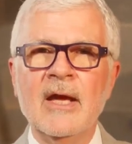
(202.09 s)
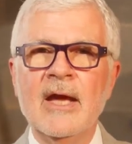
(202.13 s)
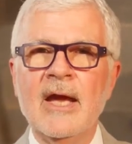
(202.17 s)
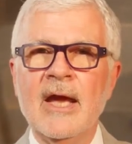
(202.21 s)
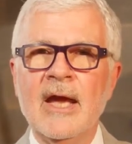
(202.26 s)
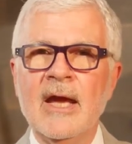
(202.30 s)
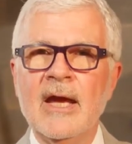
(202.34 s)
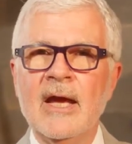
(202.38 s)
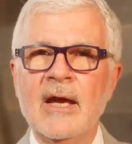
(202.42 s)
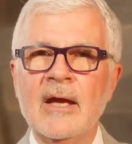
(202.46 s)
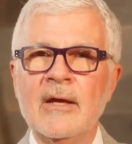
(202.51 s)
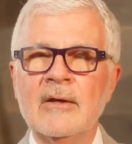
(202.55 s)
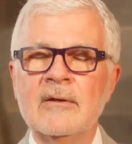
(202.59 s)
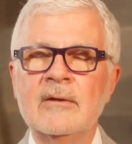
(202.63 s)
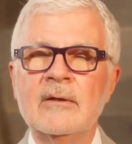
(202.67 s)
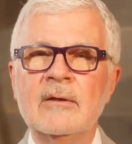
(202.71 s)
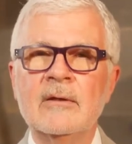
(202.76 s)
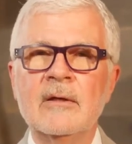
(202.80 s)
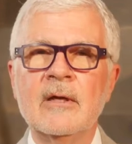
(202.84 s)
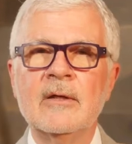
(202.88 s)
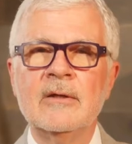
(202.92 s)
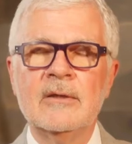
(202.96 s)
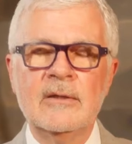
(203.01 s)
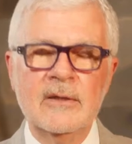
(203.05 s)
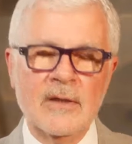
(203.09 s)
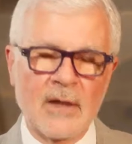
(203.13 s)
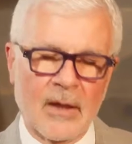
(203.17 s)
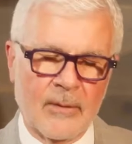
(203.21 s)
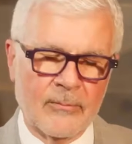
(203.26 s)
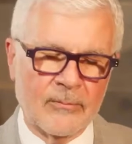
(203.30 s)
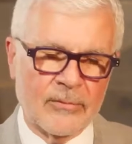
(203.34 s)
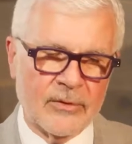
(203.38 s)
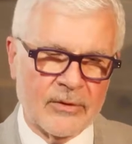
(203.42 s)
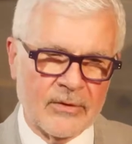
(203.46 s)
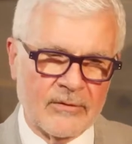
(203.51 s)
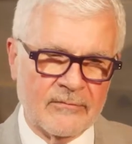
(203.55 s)
And a
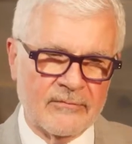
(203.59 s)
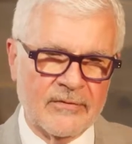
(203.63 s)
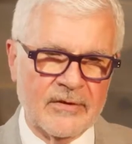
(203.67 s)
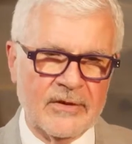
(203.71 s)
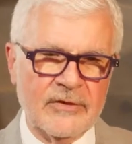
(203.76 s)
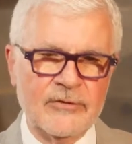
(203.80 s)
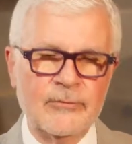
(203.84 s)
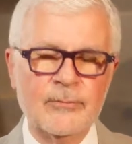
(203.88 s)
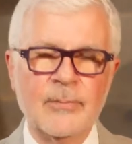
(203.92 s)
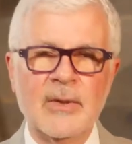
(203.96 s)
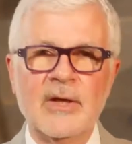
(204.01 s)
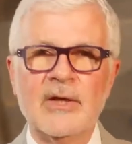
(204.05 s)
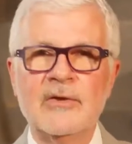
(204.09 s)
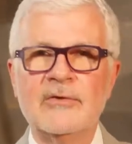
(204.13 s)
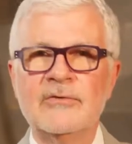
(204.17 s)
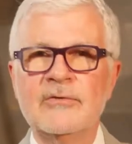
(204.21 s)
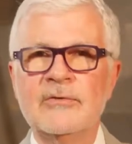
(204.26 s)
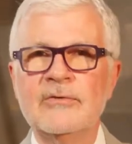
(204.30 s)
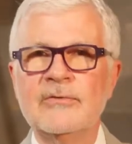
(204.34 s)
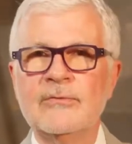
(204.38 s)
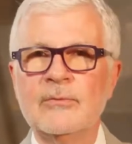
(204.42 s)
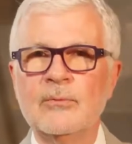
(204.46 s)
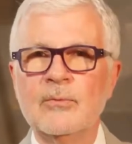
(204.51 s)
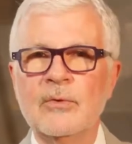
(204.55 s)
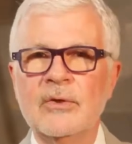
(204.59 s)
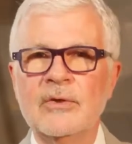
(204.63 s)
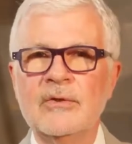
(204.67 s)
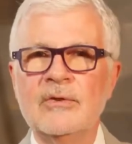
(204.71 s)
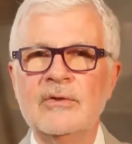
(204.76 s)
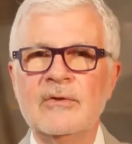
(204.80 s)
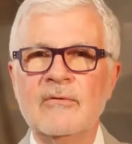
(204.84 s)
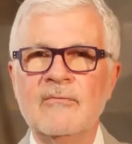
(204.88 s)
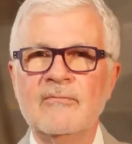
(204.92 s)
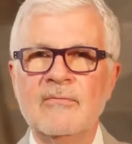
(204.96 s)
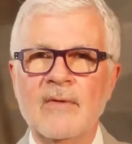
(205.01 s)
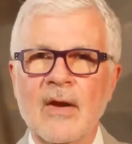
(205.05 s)
number of these patients
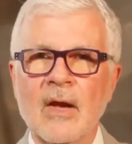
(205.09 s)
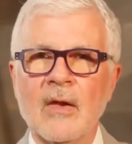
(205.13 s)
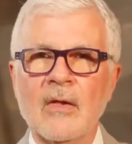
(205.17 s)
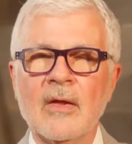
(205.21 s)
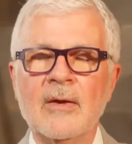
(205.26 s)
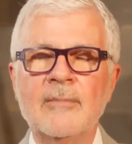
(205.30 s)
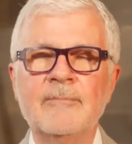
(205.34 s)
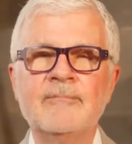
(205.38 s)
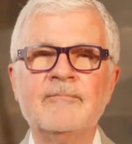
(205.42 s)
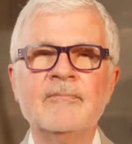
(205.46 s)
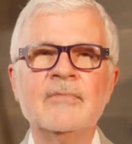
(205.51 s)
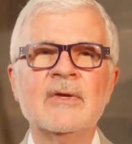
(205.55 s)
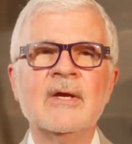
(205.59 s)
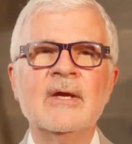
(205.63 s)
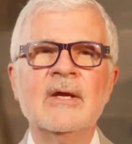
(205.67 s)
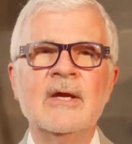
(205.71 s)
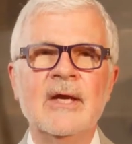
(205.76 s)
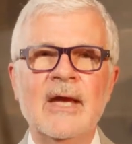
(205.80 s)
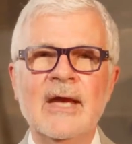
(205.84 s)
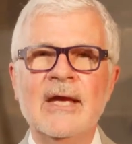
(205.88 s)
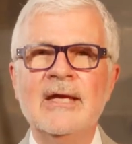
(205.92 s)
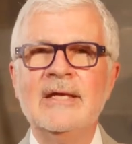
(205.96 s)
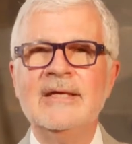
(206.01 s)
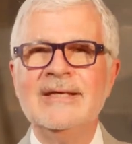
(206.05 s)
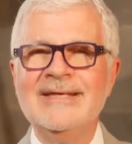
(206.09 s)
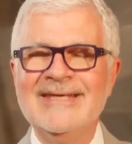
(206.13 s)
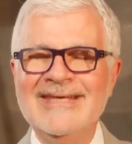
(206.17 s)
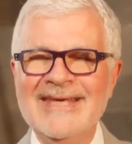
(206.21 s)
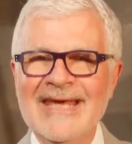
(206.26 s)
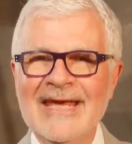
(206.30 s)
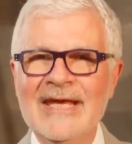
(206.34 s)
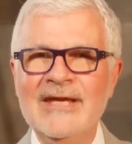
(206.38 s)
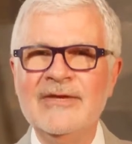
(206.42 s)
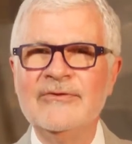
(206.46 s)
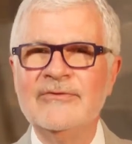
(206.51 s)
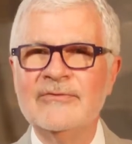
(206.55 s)
would develop a
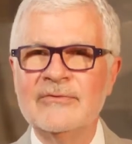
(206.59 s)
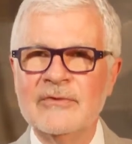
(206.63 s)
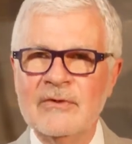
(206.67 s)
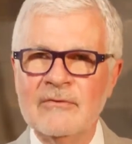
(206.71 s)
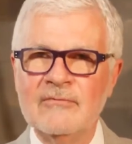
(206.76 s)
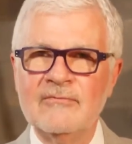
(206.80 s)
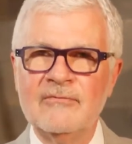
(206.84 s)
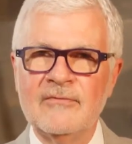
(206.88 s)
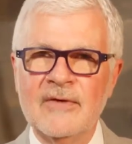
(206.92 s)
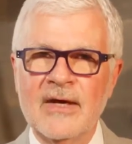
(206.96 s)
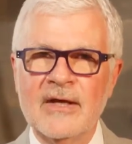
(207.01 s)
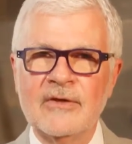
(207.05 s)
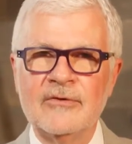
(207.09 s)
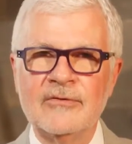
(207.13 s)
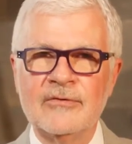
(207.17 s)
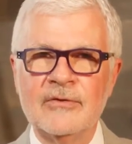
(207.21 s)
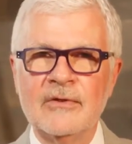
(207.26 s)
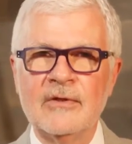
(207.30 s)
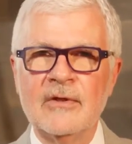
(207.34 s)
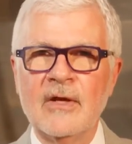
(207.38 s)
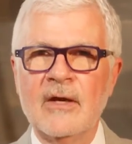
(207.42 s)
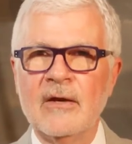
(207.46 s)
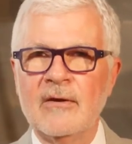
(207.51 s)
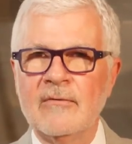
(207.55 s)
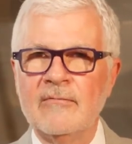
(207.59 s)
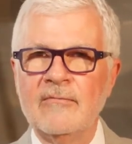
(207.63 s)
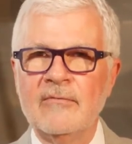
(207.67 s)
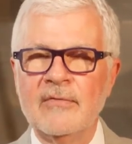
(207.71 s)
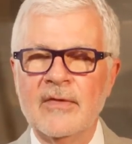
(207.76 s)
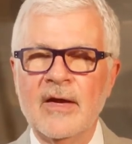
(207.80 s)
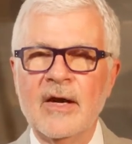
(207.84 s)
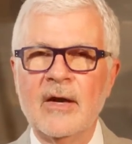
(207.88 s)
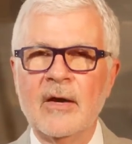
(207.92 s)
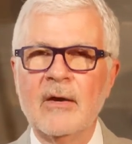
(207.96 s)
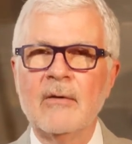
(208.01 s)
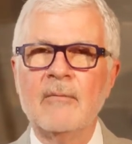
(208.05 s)
yeast infection of
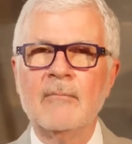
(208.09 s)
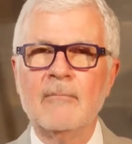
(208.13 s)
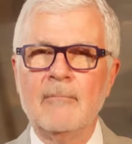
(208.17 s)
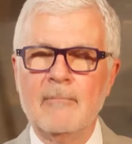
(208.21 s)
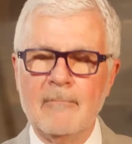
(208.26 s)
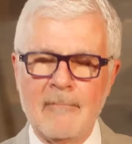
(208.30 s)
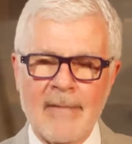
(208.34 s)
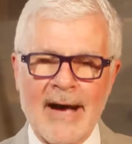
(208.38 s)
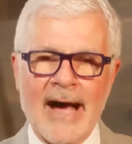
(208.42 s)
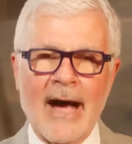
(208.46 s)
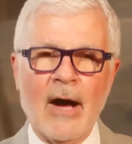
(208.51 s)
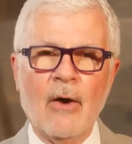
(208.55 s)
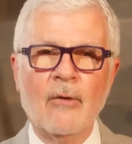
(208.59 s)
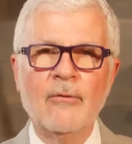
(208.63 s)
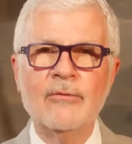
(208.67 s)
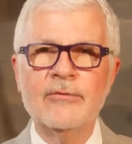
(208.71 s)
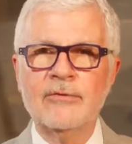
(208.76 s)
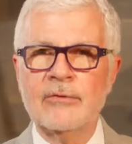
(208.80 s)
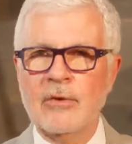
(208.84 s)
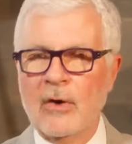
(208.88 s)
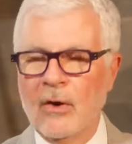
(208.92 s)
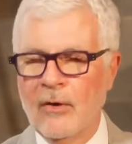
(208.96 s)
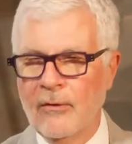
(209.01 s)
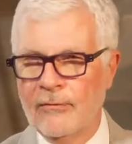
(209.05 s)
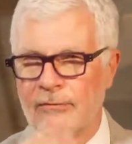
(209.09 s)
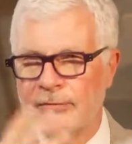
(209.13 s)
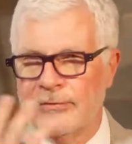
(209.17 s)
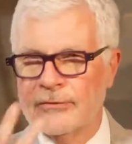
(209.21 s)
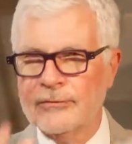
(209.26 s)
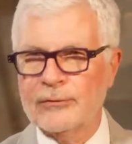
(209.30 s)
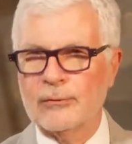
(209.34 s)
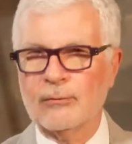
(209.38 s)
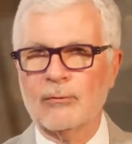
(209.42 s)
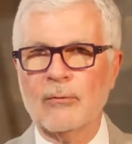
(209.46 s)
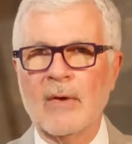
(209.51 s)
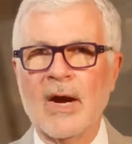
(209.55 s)
their mouth called
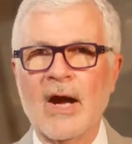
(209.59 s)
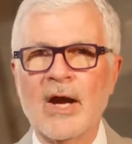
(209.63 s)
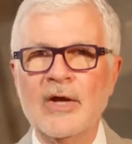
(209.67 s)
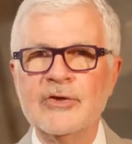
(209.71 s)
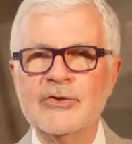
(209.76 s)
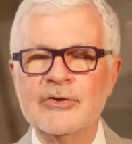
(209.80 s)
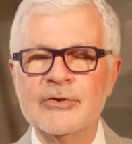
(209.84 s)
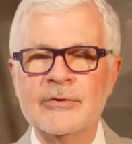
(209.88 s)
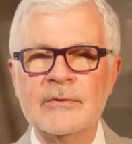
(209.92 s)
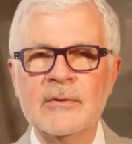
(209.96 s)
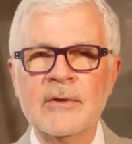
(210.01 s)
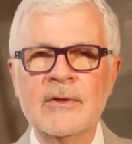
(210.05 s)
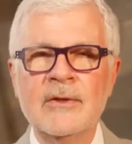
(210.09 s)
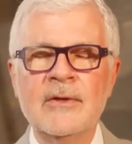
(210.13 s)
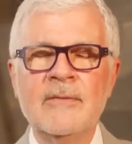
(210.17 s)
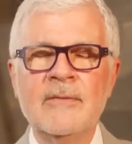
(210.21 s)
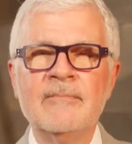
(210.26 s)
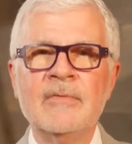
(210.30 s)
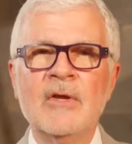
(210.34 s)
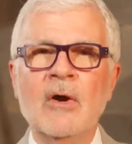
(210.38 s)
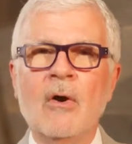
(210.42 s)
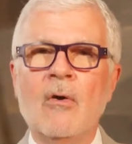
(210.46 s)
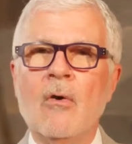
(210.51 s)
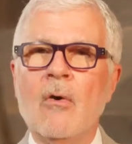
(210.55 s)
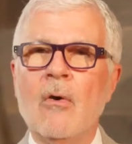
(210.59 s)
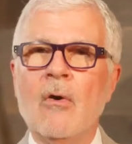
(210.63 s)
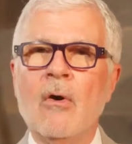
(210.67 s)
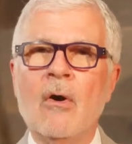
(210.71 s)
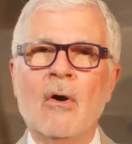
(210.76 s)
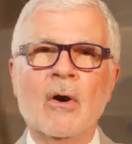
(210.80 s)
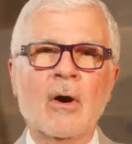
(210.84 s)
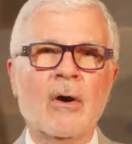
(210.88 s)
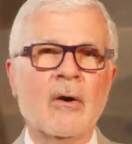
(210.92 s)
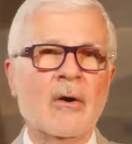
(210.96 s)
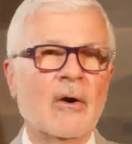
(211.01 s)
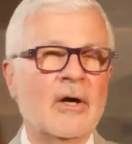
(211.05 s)
thrush,
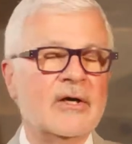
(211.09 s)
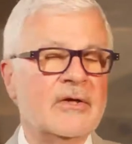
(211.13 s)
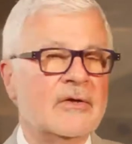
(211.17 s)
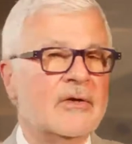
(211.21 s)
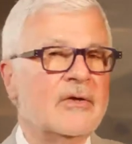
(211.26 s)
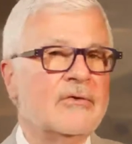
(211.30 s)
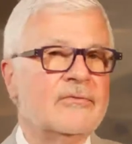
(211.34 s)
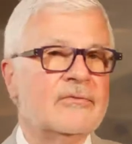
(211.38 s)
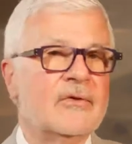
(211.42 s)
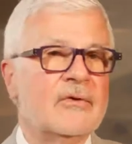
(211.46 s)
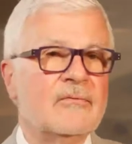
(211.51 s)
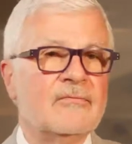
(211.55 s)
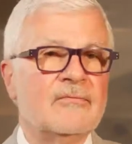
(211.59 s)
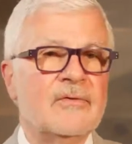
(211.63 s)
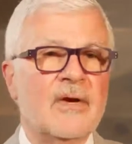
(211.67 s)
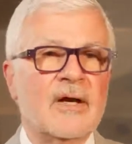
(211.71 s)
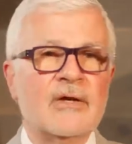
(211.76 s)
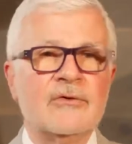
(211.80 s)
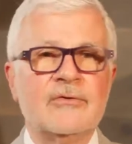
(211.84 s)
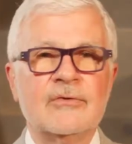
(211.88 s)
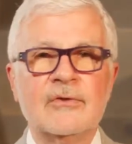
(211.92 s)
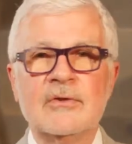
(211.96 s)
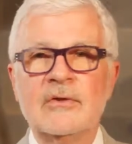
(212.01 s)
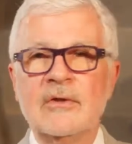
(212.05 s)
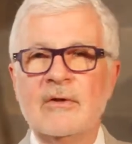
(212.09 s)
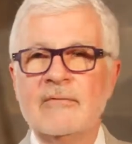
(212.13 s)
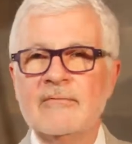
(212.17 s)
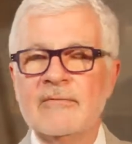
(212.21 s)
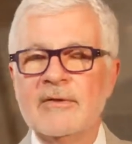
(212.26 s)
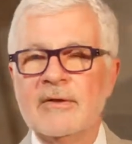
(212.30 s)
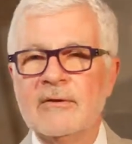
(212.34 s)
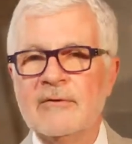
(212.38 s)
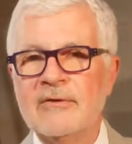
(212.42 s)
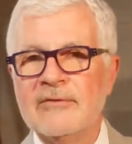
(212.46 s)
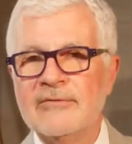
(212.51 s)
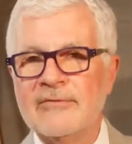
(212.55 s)
or a yeast infection of
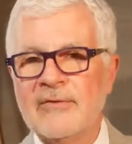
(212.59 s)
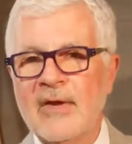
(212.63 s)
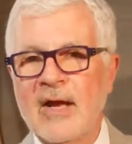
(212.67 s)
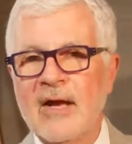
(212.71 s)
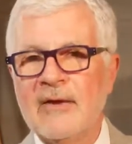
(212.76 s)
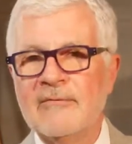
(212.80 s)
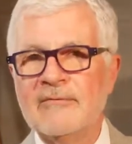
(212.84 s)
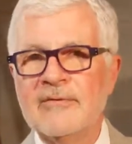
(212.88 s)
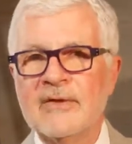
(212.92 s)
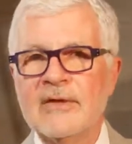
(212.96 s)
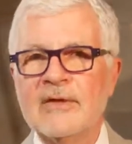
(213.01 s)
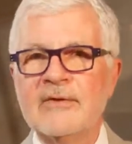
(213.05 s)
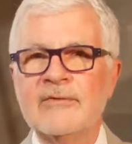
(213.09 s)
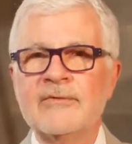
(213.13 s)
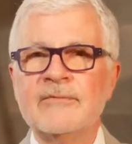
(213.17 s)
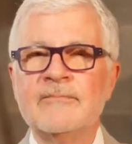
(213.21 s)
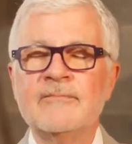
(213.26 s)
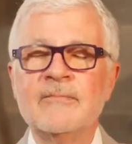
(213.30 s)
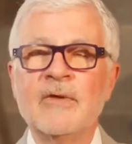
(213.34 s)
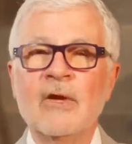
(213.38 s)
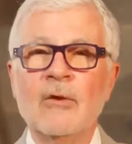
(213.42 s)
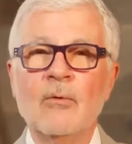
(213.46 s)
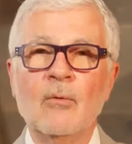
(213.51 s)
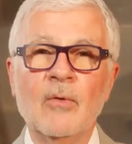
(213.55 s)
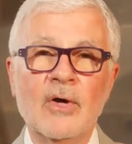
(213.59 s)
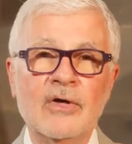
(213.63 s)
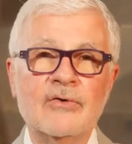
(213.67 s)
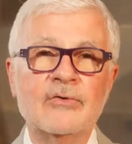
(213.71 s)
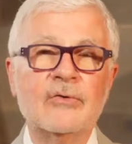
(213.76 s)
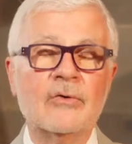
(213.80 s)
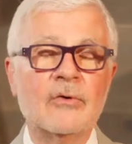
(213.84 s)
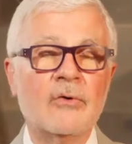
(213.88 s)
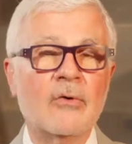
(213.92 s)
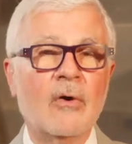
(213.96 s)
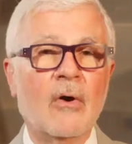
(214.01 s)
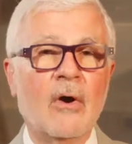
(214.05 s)
their esophagus,
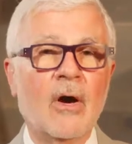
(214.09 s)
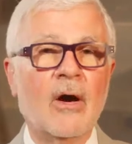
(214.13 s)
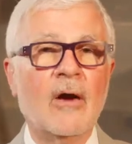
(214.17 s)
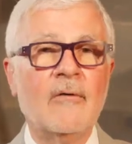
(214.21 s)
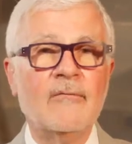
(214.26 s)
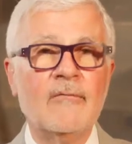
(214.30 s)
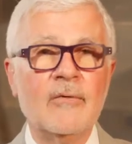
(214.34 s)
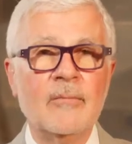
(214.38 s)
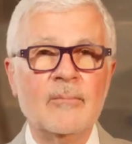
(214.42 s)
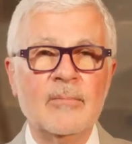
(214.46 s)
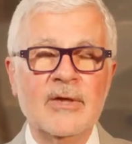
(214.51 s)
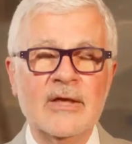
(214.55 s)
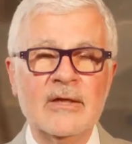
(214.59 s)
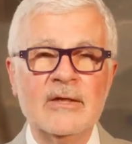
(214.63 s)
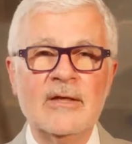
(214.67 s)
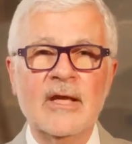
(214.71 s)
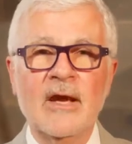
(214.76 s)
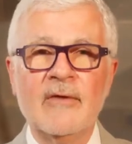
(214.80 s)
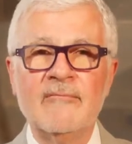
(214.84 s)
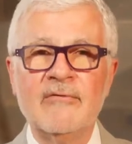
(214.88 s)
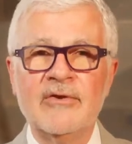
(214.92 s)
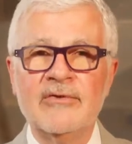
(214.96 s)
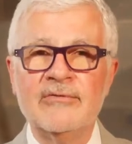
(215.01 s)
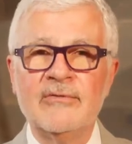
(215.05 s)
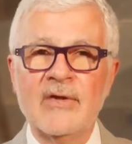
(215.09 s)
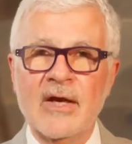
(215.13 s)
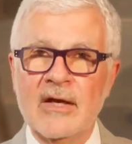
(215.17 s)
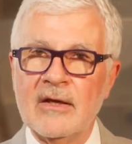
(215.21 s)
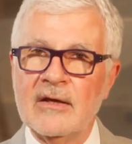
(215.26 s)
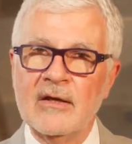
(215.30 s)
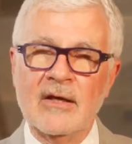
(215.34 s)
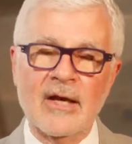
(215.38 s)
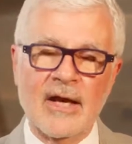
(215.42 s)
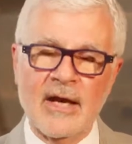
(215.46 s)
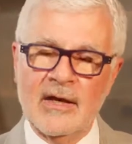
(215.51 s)
which could often be devastated.